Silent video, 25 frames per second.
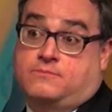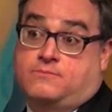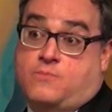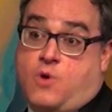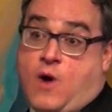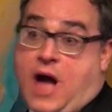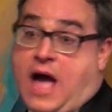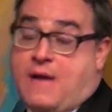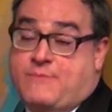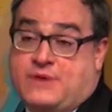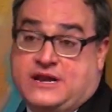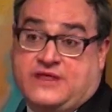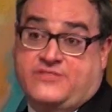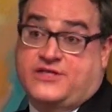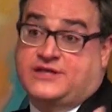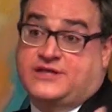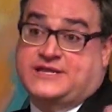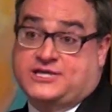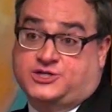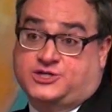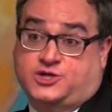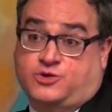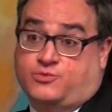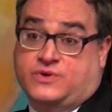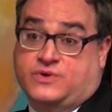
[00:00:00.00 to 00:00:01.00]
Muhammad in the
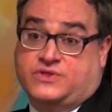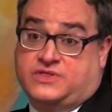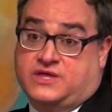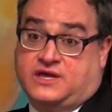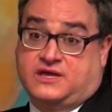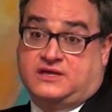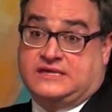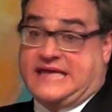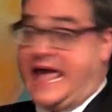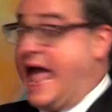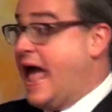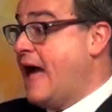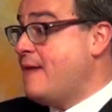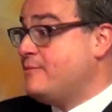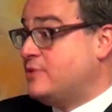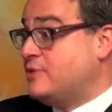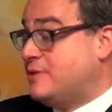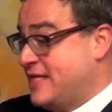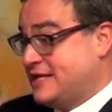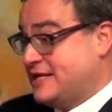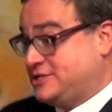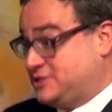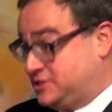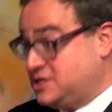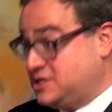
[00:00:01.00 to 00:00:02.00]
desert with a camel. I
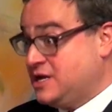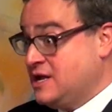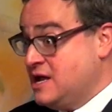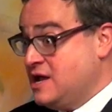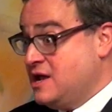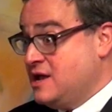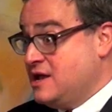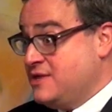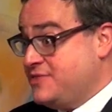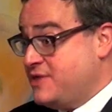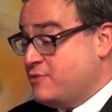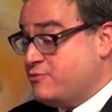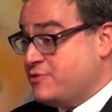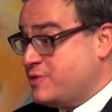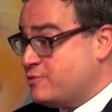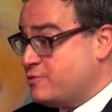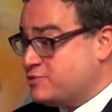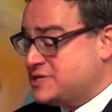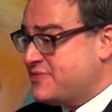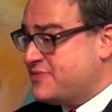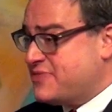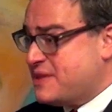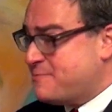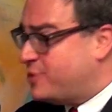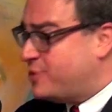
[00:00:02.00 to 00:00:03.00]
mean, there was
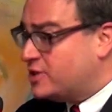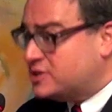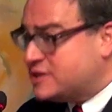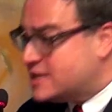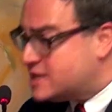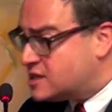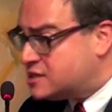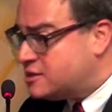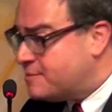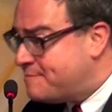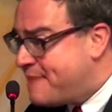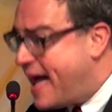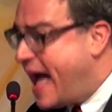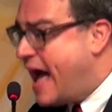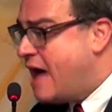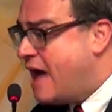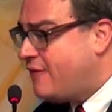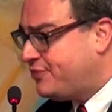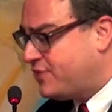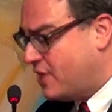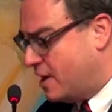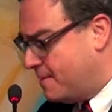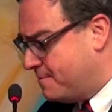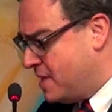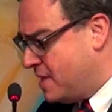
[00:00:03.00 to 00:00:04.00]
nothing political
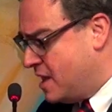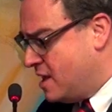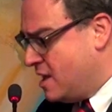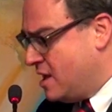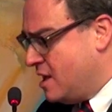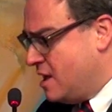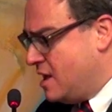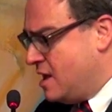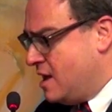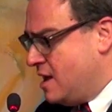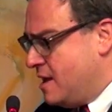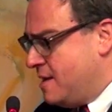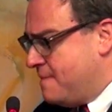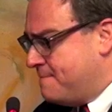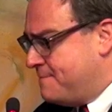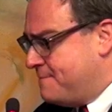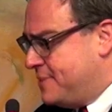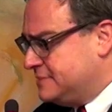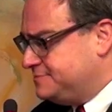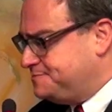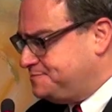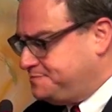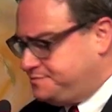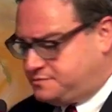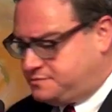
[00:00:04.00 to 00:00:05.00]
about them.
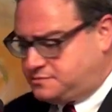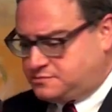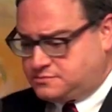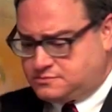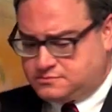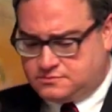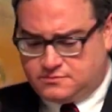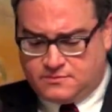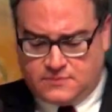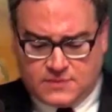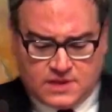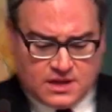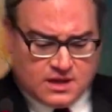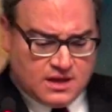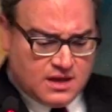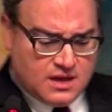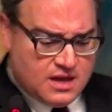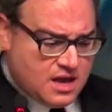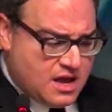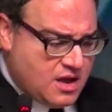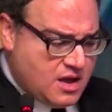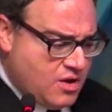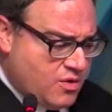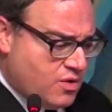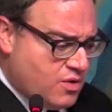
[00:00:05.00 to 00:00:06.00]
But
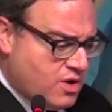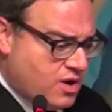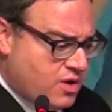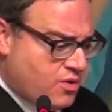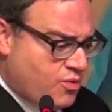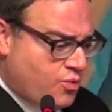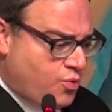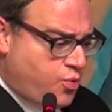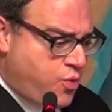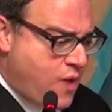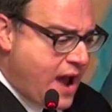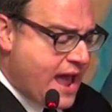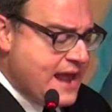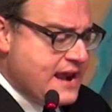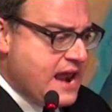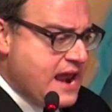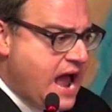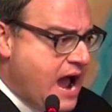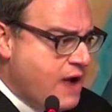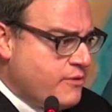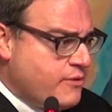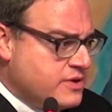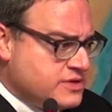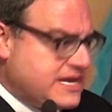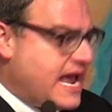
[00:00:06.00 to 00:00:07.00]
when
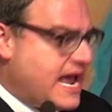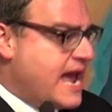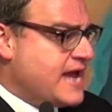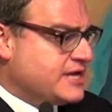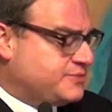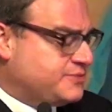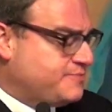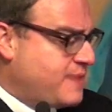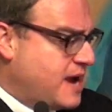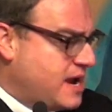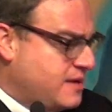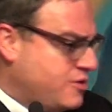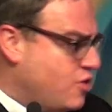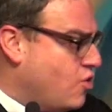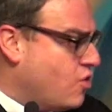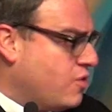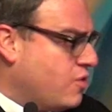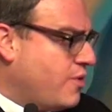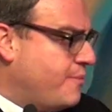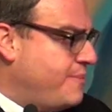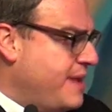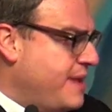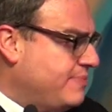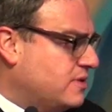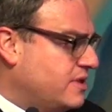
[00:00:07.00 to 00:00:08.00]
I was asked by
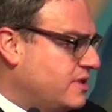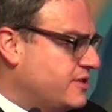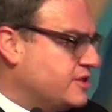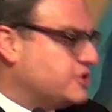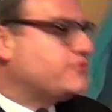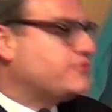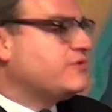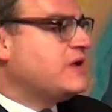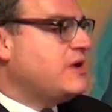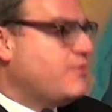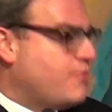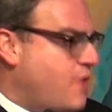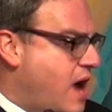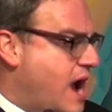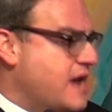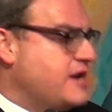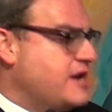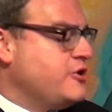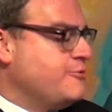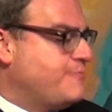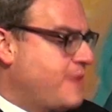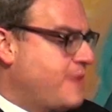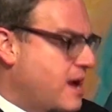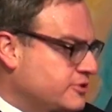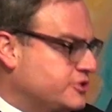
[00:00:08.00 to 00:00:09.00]
normal people on the street, why
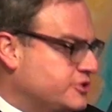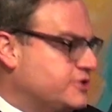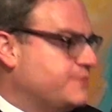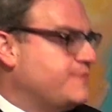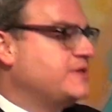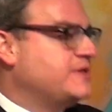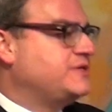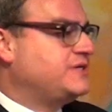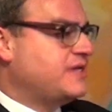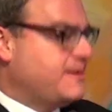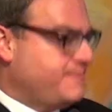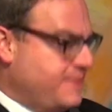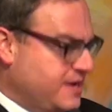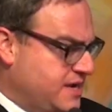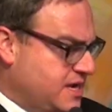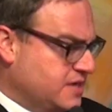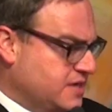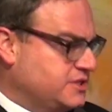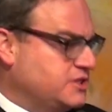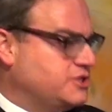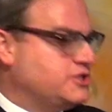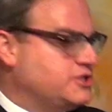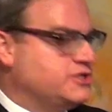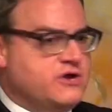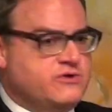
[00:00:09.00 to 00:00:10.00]
do you publish them? I said,
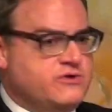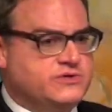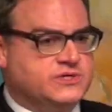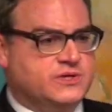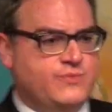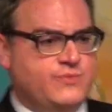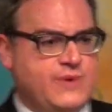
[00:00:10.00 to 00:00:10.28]
because it's news.